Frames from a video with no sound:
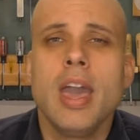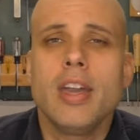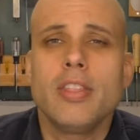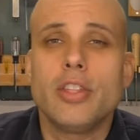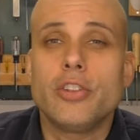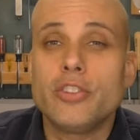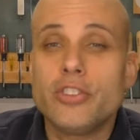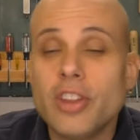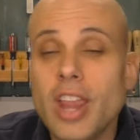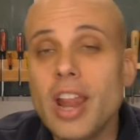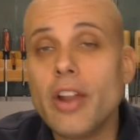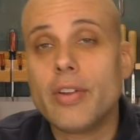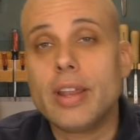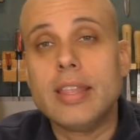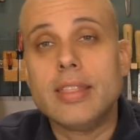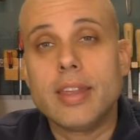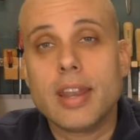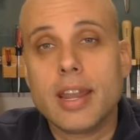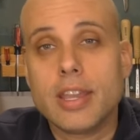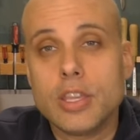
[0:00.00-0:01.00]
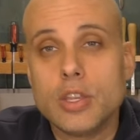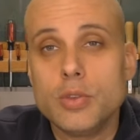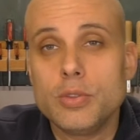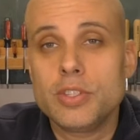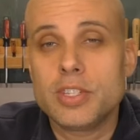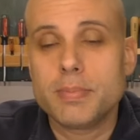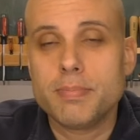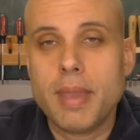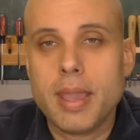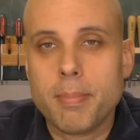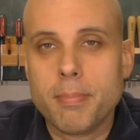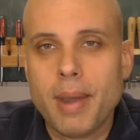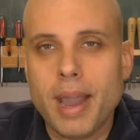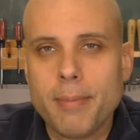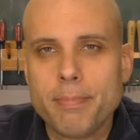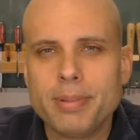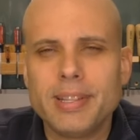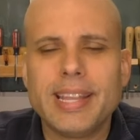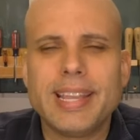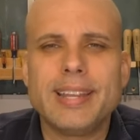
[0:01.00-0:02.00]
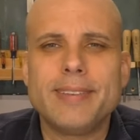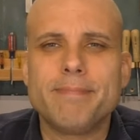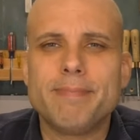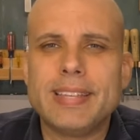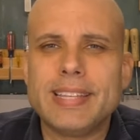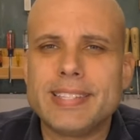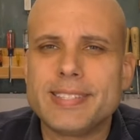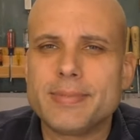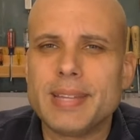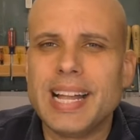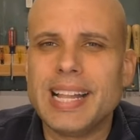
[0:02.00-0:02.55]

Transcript: The cherry that I used to make my plane is